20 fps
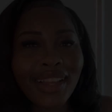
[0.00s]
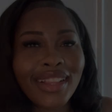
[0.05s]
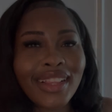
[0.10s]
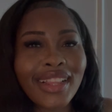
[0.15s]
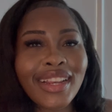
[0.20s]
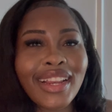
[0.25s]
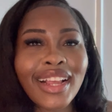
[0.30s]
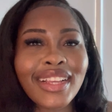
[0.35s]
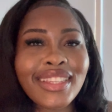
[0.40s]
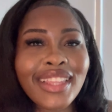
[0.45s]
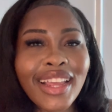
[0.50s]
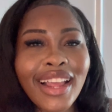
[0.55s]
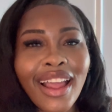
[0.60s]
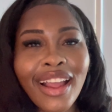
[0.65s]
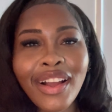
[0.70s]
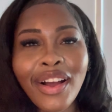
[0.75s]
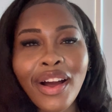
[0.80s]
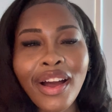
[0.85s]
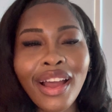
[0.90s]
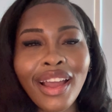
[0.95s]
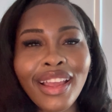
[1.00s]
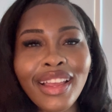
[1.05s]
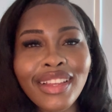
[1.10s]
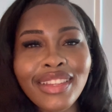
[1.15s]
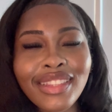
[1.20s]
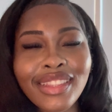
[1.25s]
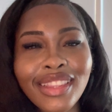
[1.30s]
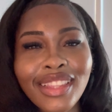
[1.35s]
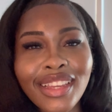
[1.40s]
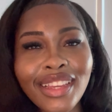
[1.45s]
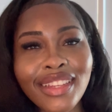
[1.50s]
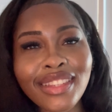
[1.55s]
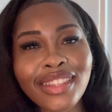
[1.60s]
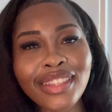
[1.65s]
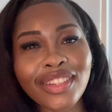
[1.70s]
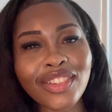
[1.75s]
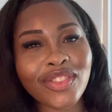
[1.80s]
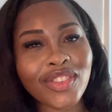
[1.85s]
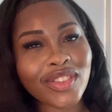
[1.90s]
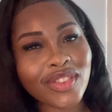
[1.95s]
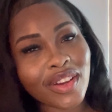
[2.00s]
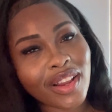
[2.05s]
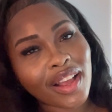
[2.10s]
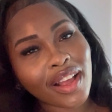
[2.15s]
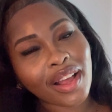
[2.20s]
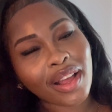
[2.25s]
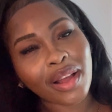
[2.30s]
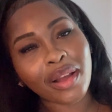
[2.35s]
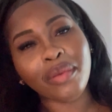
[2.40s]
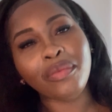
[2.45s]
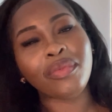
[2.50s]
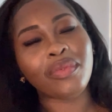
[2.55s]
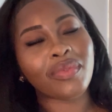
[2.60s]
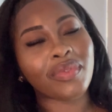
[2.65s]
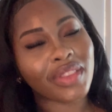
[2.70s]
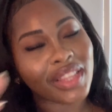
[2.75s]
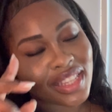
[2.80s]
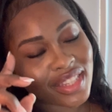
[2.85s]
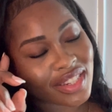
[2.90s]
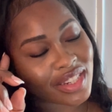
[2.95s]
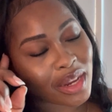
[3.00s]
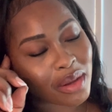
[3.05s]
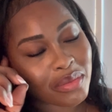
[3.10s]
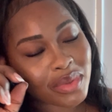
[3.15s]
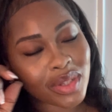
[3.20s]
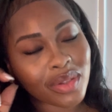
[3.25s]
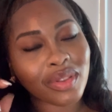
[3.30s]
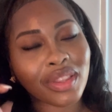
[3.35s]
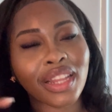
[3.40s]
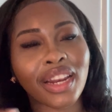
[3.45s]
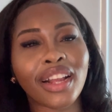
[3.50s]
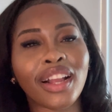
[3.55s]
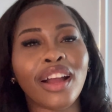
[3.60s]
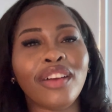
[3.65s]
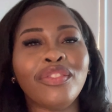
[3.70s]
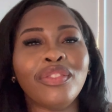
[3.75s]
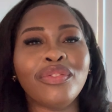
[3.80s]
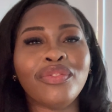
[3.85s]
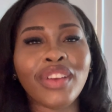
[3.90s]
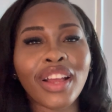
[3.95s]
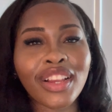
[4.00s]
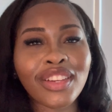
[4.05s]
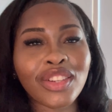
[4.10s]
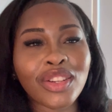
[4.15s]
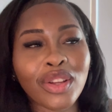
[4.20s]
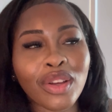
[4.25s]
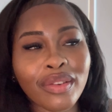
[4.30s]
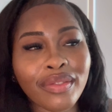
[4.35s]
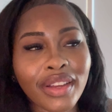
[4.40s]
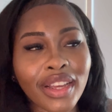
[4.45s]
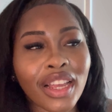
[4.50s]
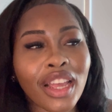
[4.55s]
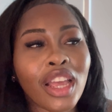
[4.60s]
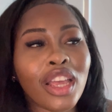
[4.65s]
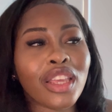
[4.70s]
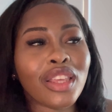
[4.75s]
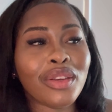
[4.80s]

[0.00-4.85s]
The next thing I got is this jumpsuit that I got from Fashion Nova.